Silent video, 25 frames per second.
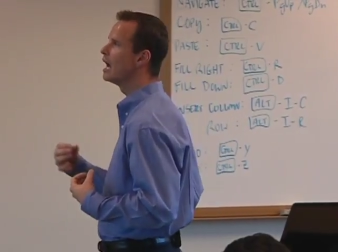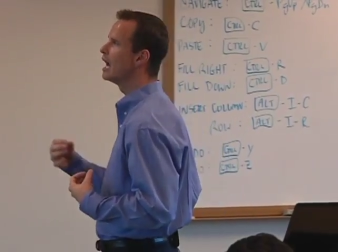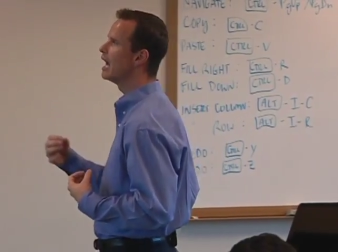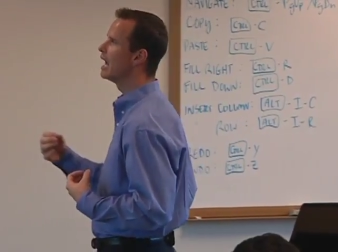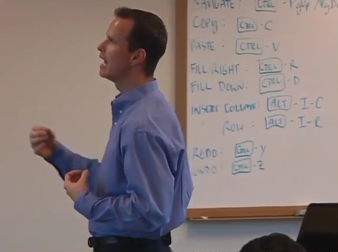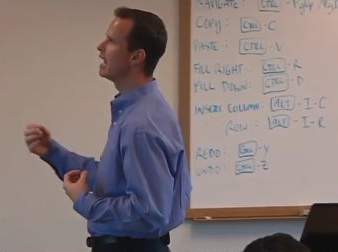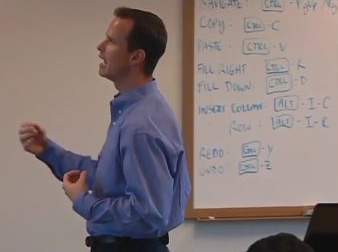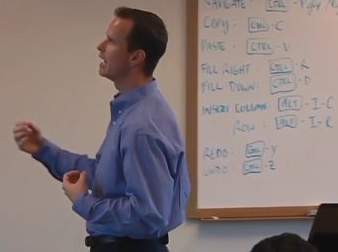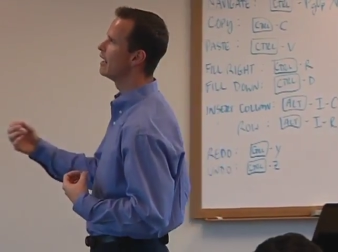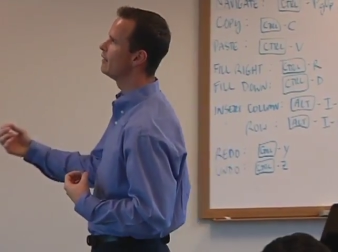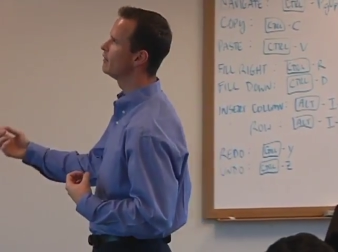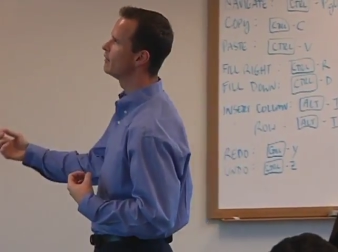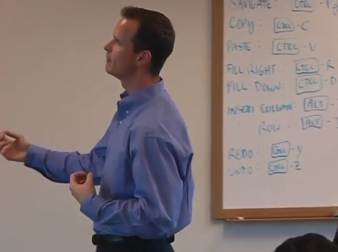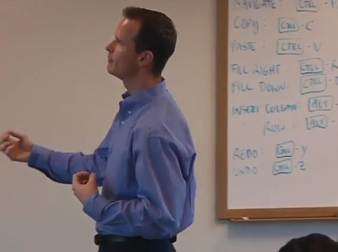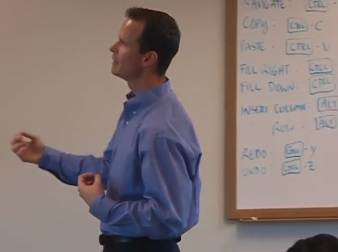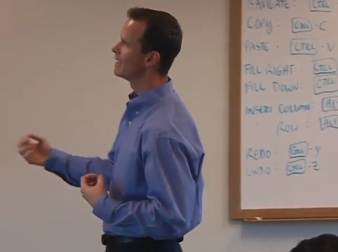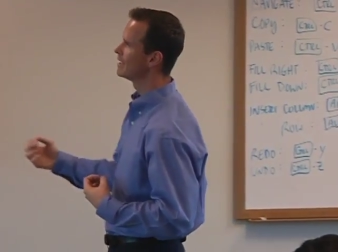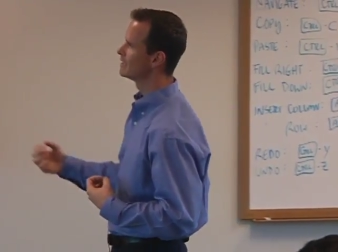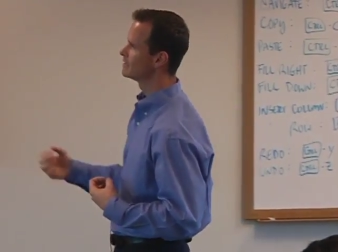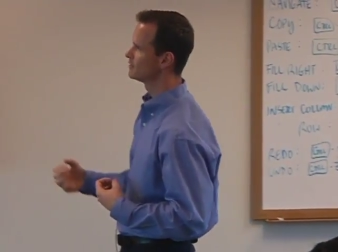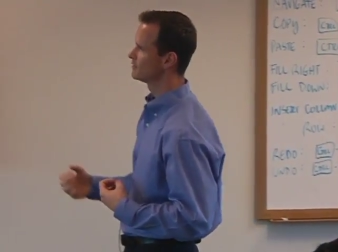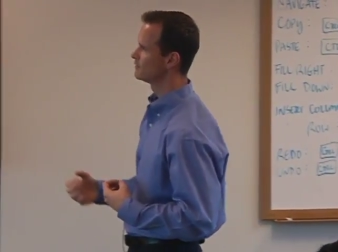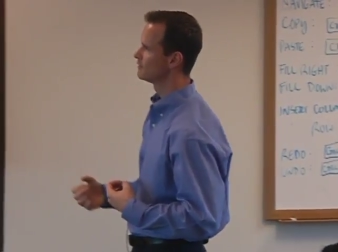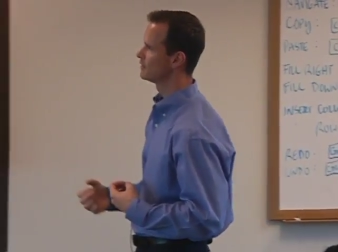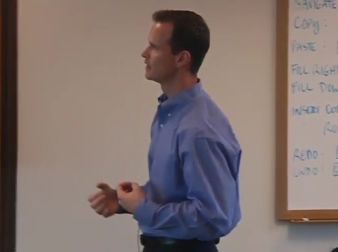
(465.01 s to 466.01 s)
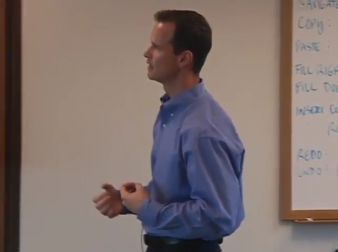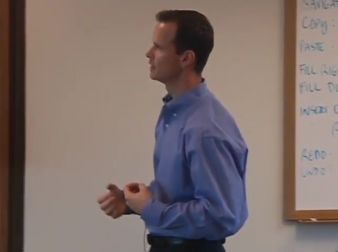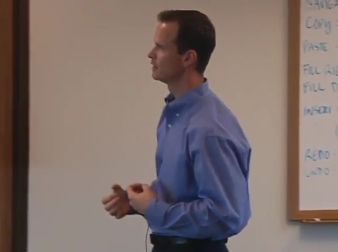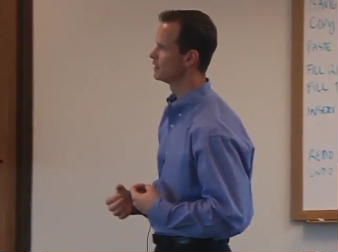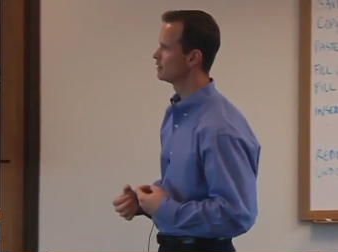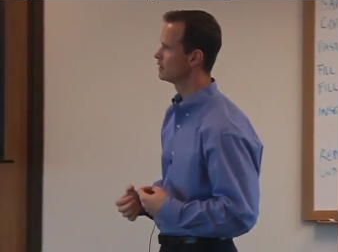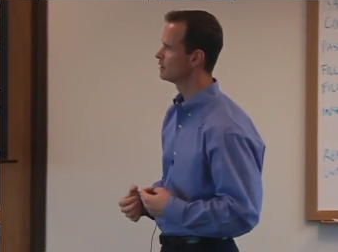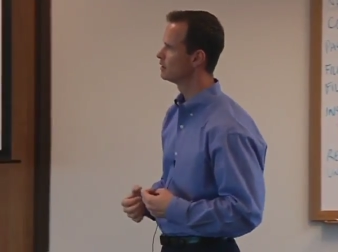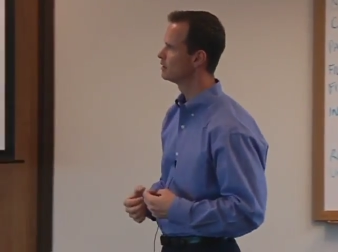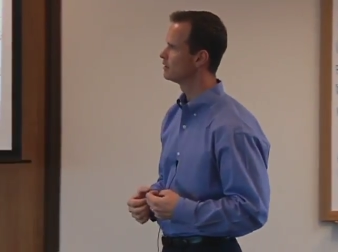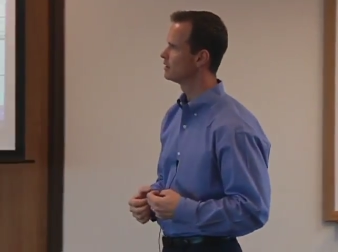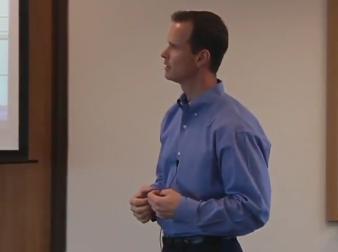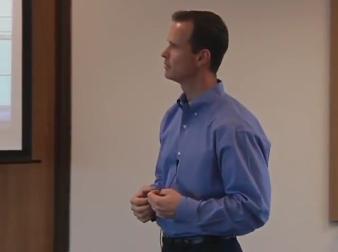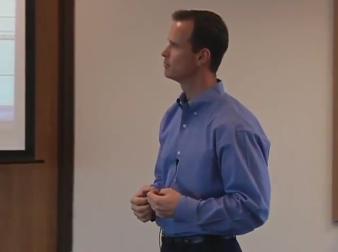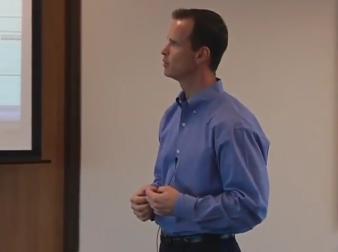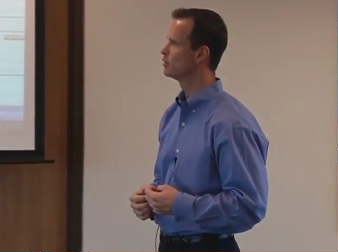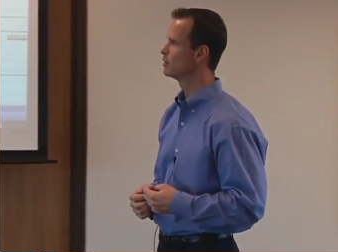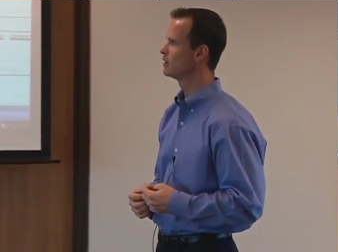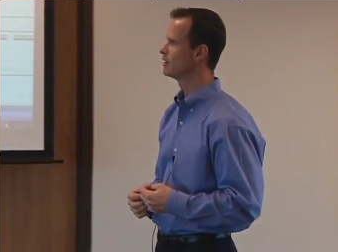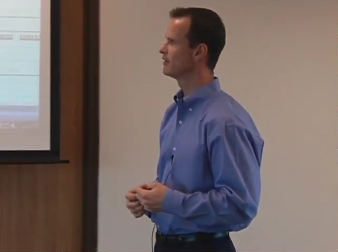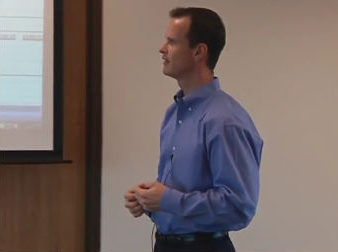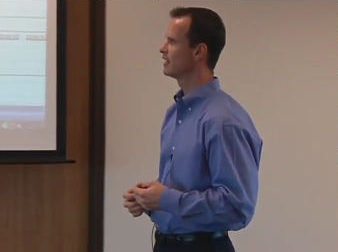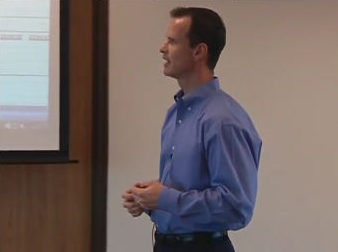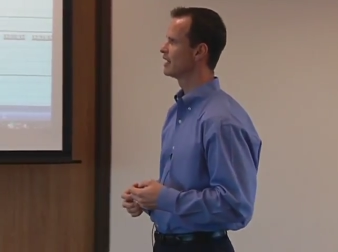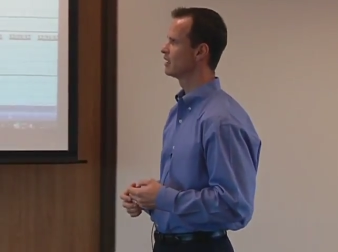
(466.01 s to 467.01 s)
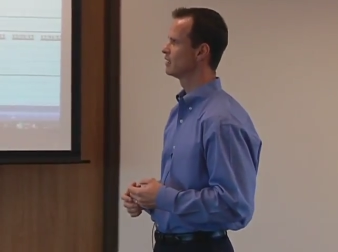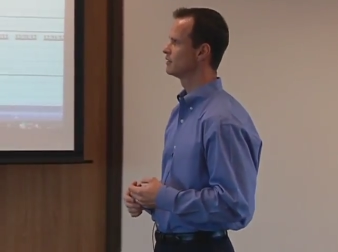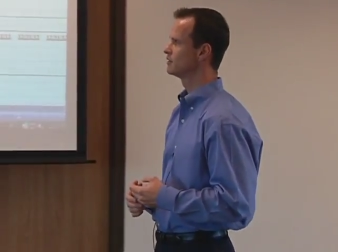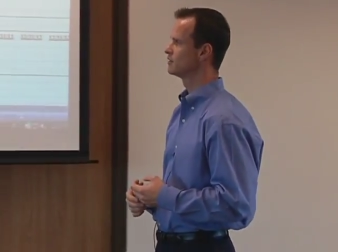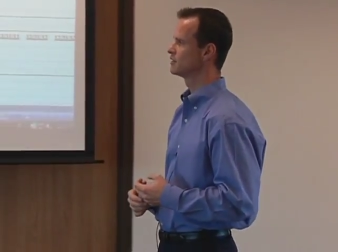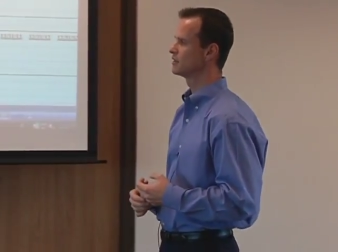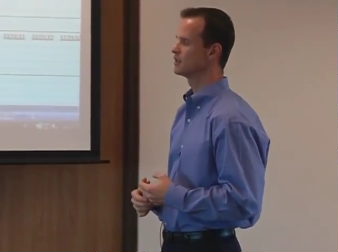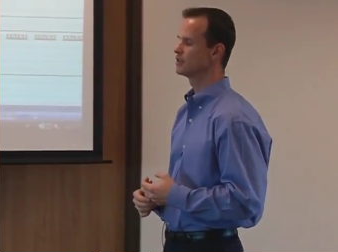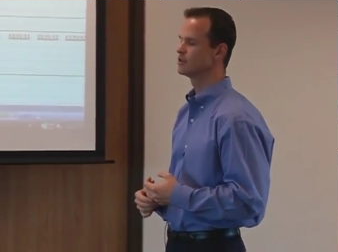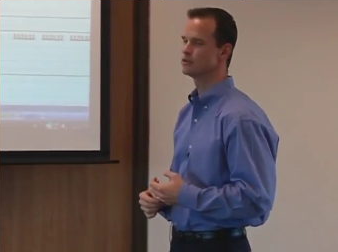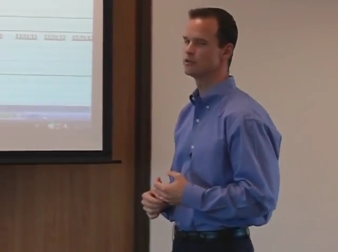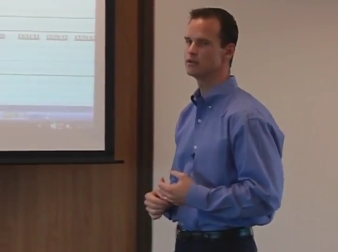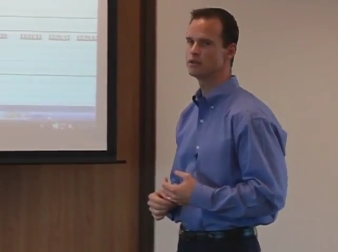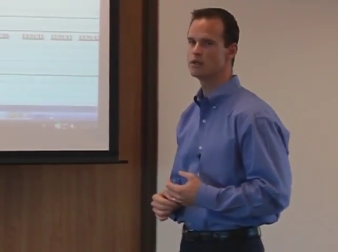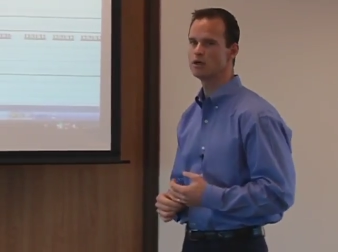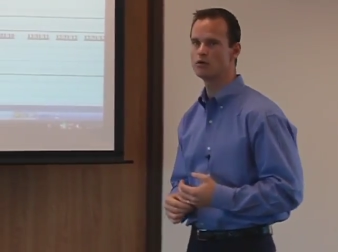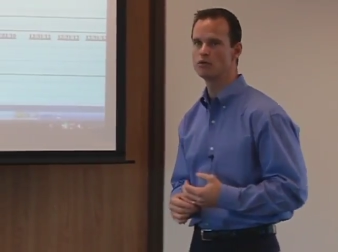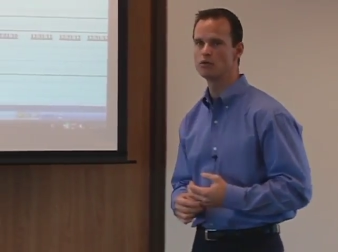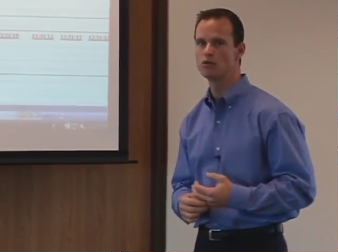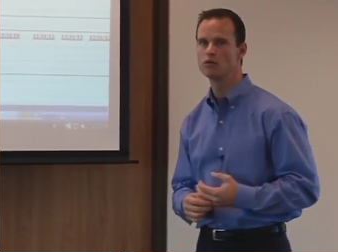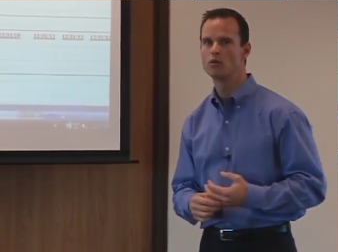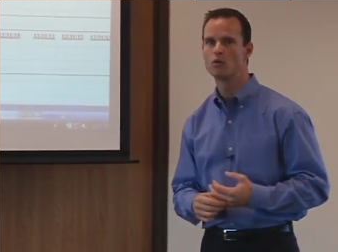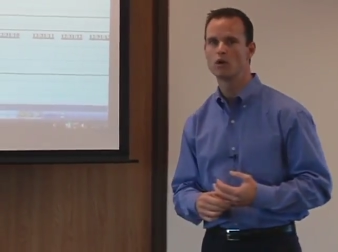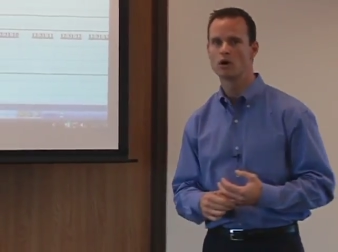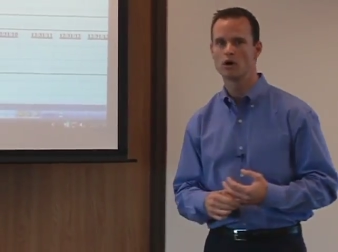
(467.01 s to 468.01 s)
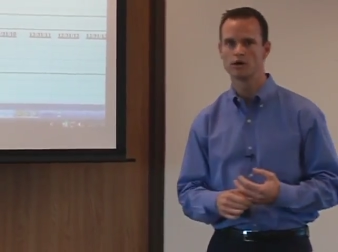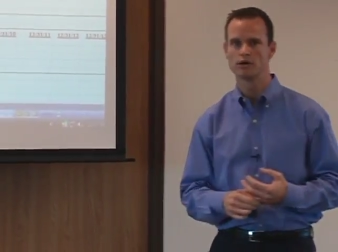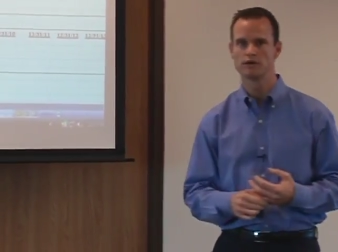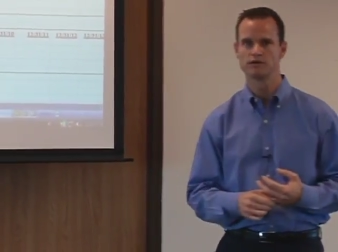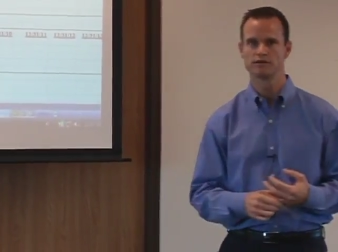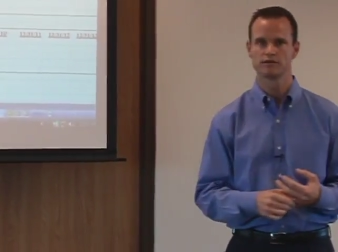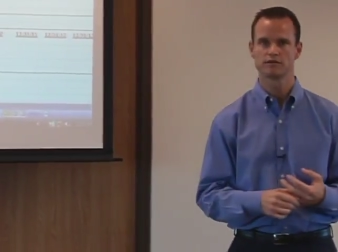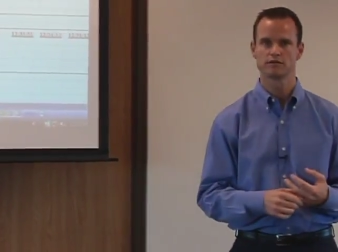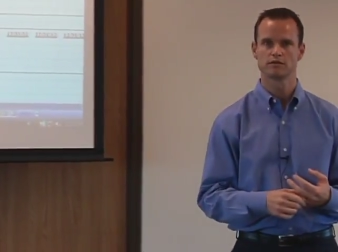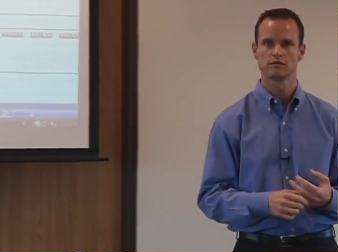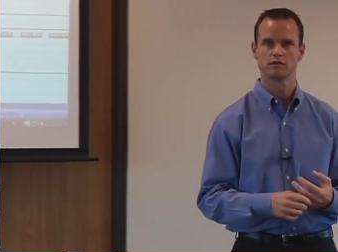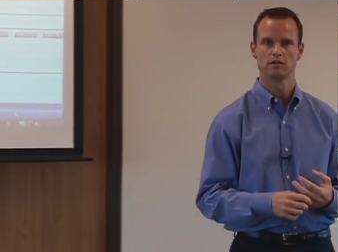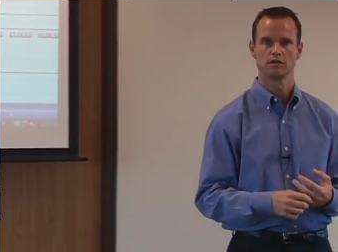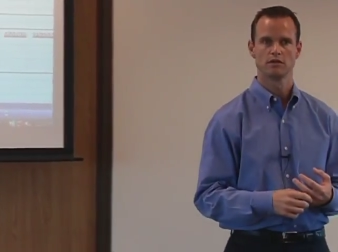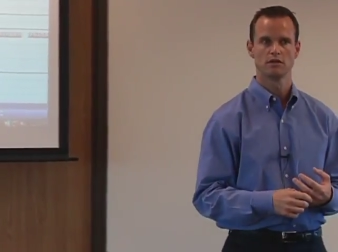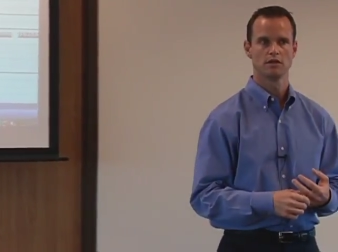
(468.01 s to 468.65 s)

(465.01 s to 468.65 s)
and the mez fund that put in that unsecured note with warrants.